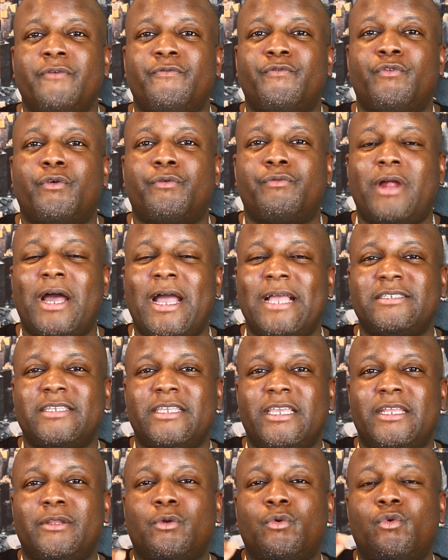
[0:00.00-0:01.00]
for
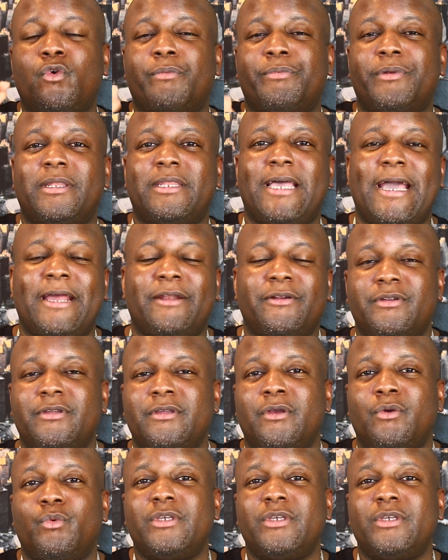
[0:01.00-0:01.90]
rising in the corporate ladder,